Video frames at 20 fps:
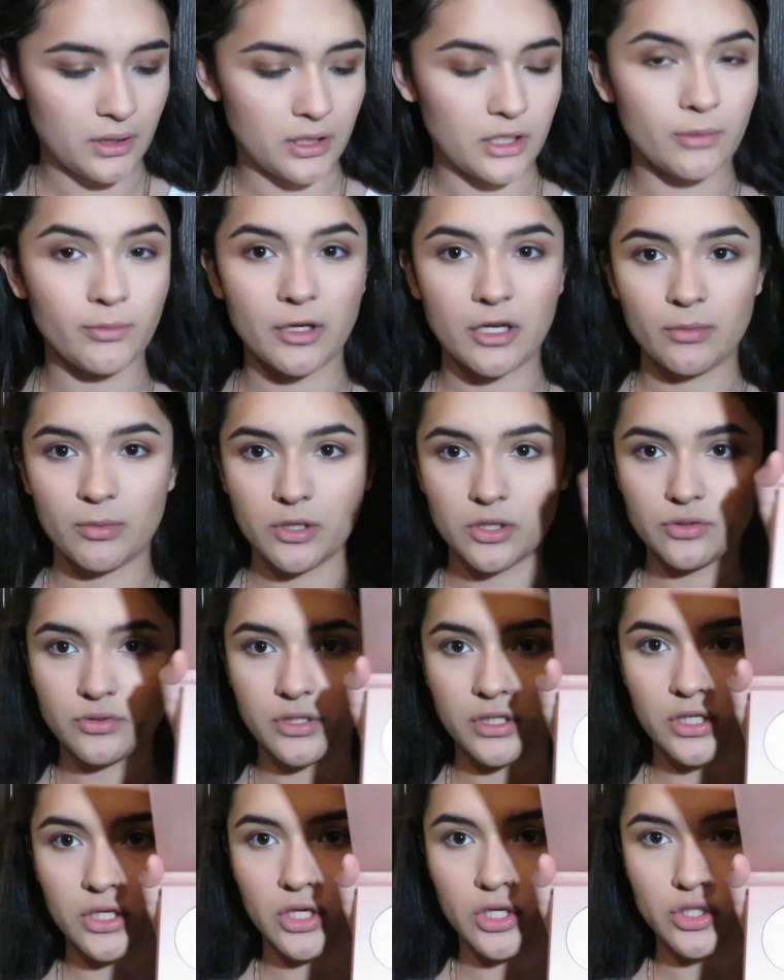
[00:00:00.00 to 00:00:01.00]
And I'm going to be
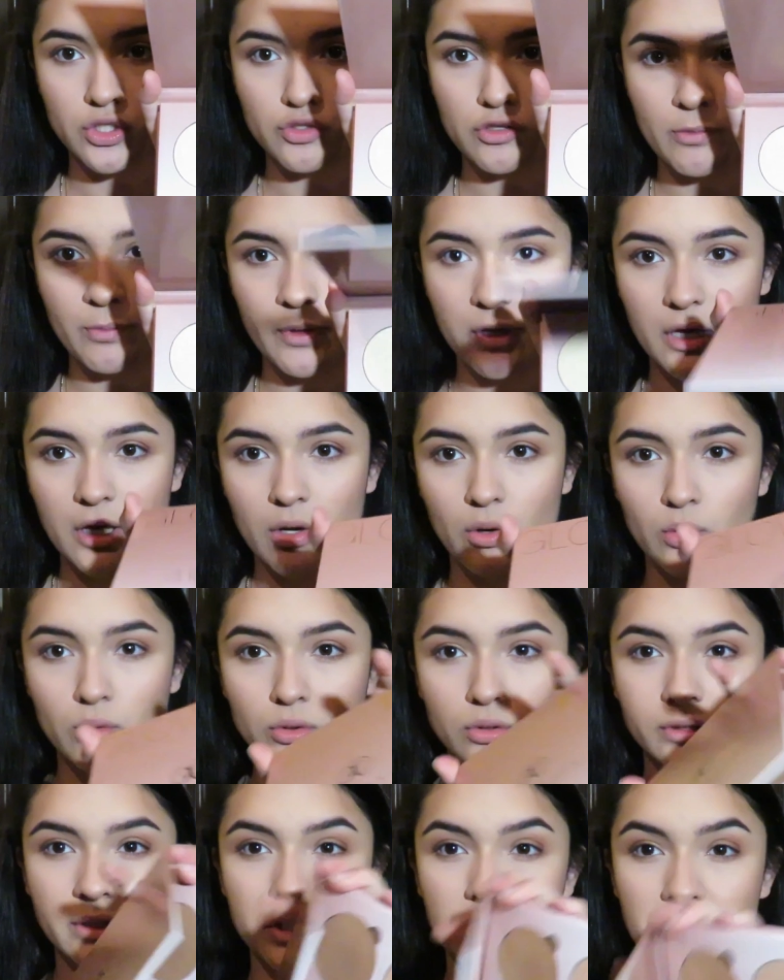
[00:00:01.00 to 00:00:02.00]
using Dripping in Gold